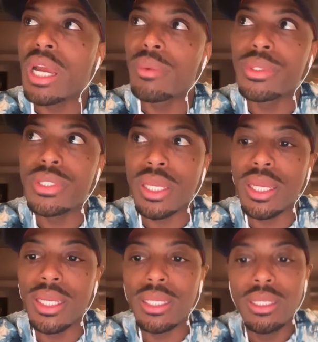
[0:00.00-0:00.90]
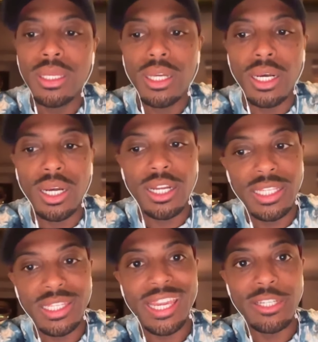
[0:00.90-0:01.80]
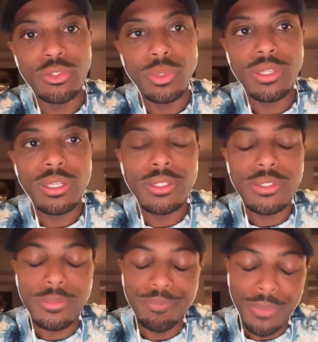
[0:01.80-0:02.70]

I would say, engaged with us.